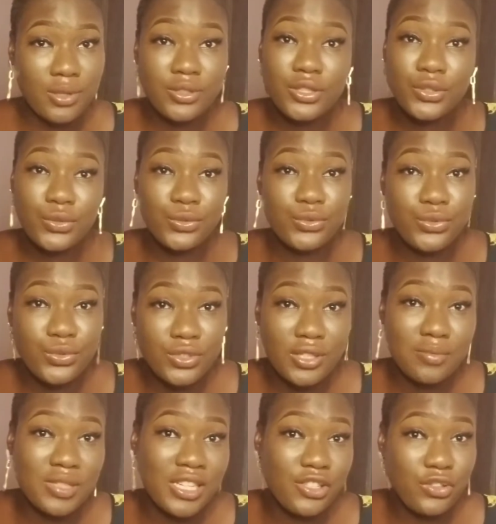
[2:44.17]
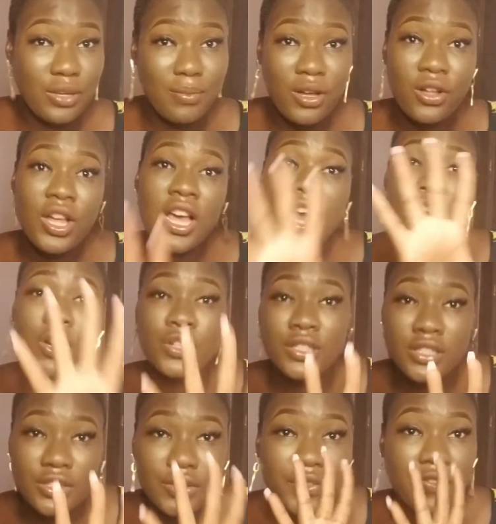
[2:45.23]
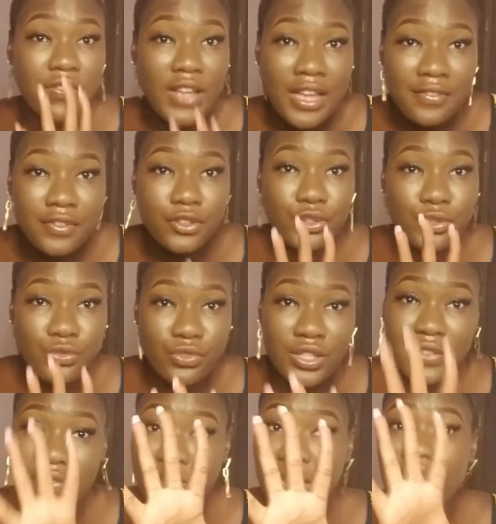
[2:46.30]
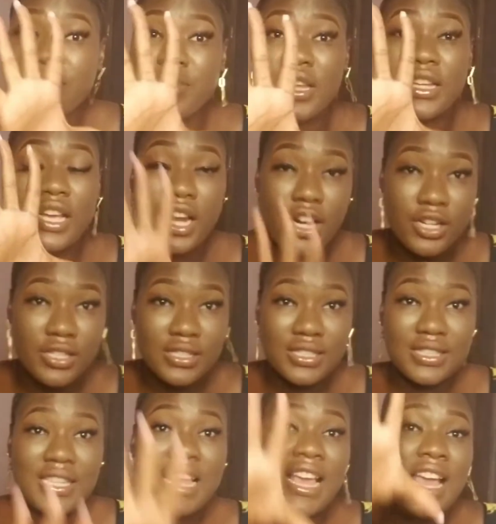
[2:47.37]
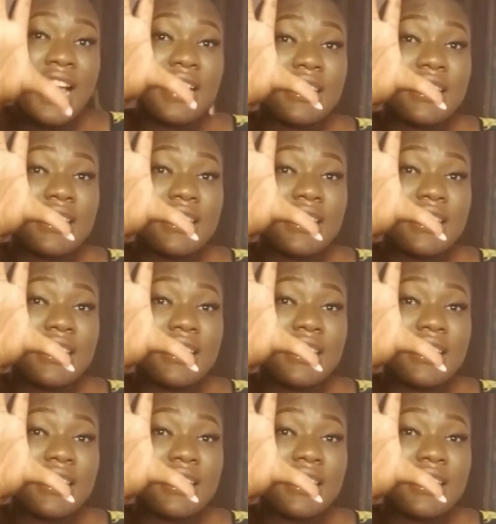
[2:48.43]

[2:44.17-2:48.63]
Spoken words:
these Kujus I'm telling you about, consist of 5 children, 5 main characters, and